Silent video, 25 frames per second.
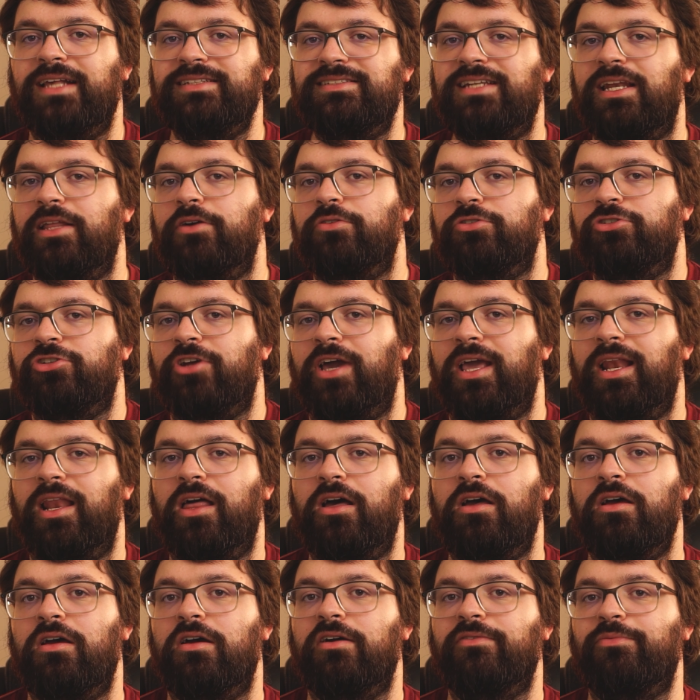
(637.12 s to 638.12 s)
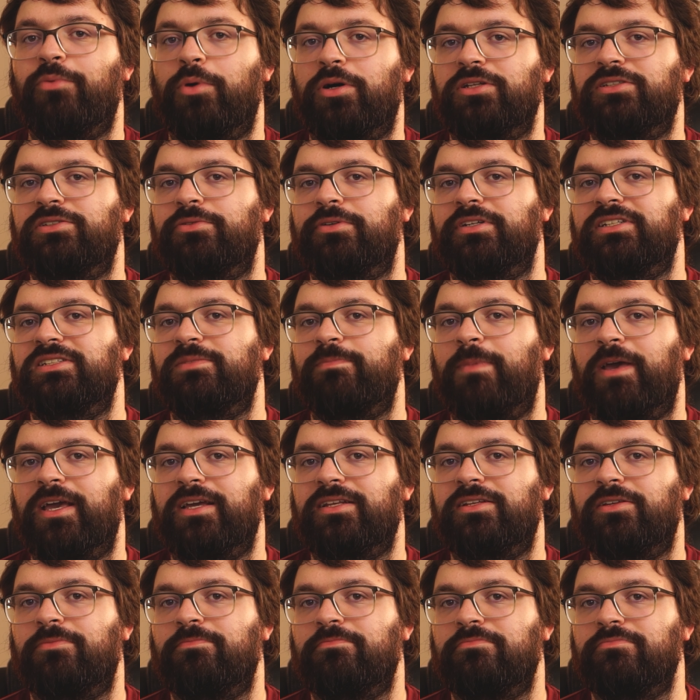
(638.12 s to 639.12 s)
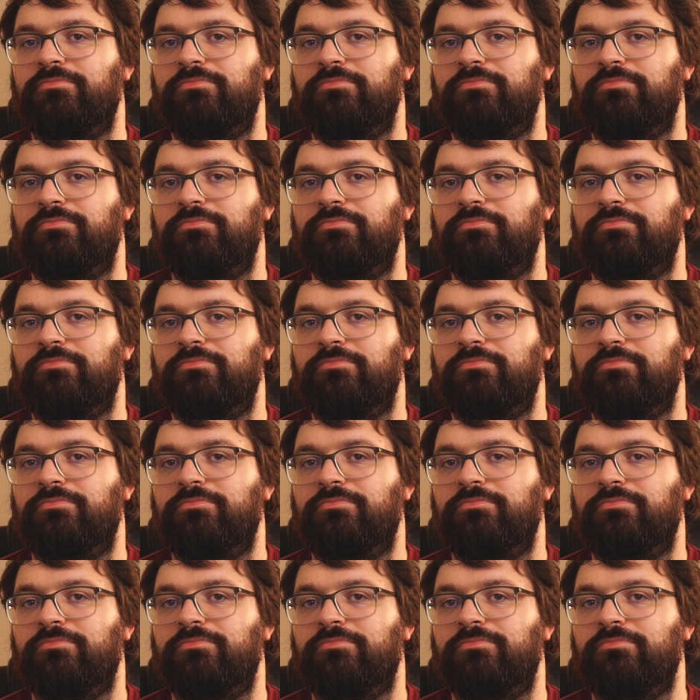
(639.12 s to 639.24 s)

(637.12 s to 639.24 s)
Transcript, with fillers: Here's a little trailer of what to expect.